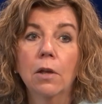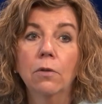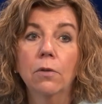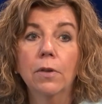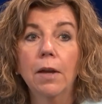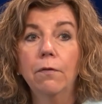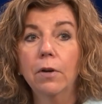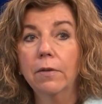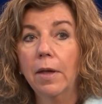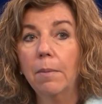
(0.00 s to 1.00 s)
So say,
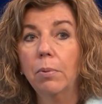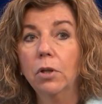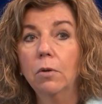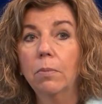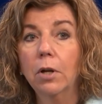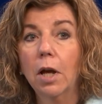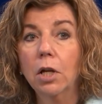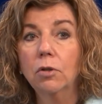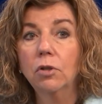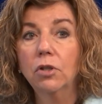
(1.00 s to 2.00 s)
for example, you bought
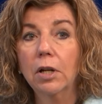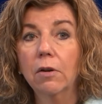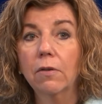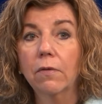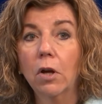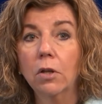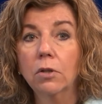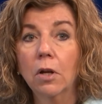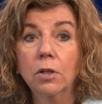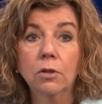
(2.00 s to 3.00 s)
100 shares of a
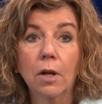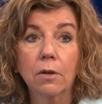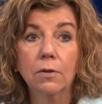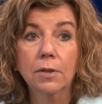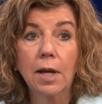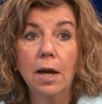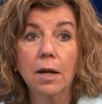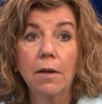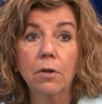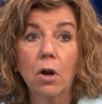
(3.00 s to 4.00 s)
$100
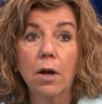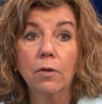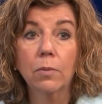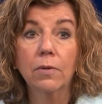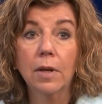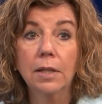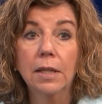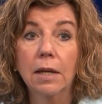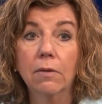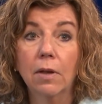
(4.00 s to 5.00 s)
stock and the cost was
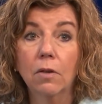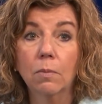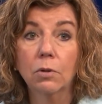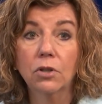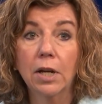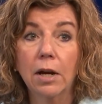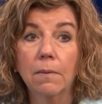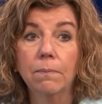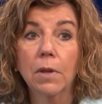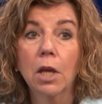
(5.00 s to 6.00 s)
98 cents per
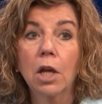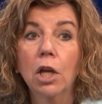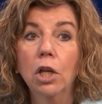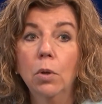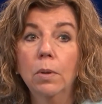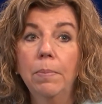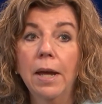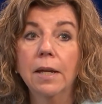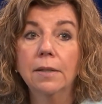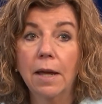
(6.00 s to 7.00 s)
share. You would
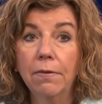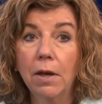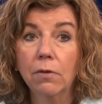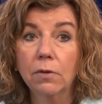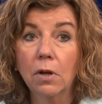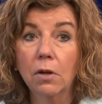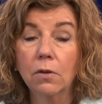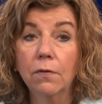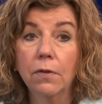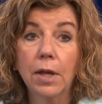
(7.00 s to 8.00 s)
pay
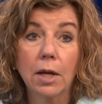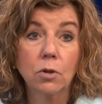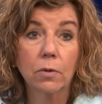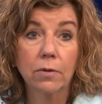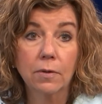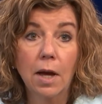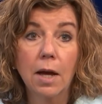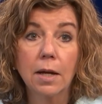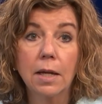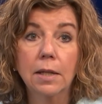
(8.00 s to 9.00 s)
$10,000 for the actual
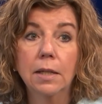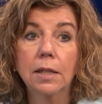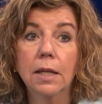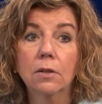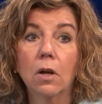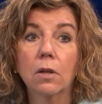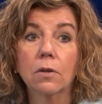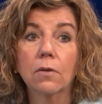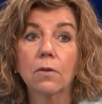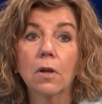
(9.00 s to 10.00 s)
stock and
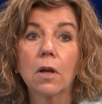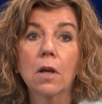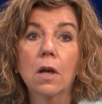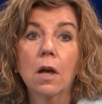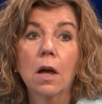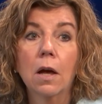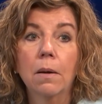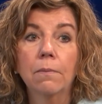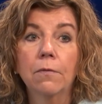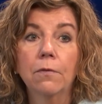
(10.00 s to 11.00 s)
$98
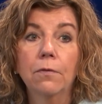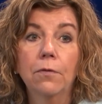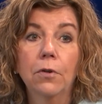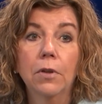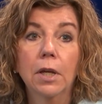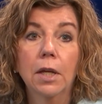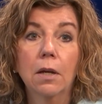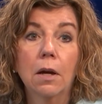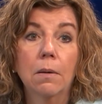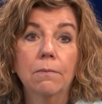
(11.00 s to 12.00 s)
for
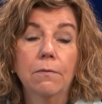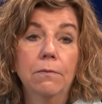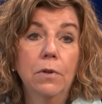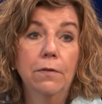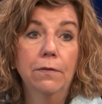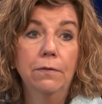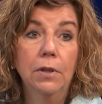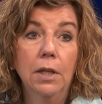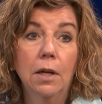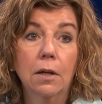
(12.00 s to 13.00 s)

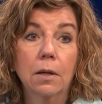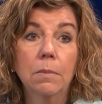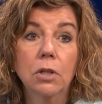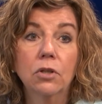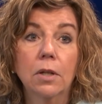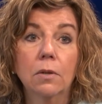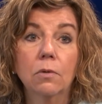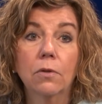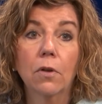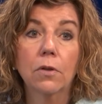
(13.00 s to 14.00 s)
the
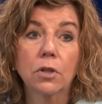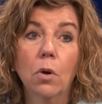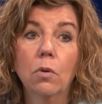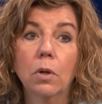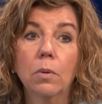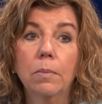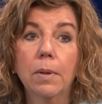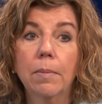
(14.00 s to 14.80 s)
commission, so the total would be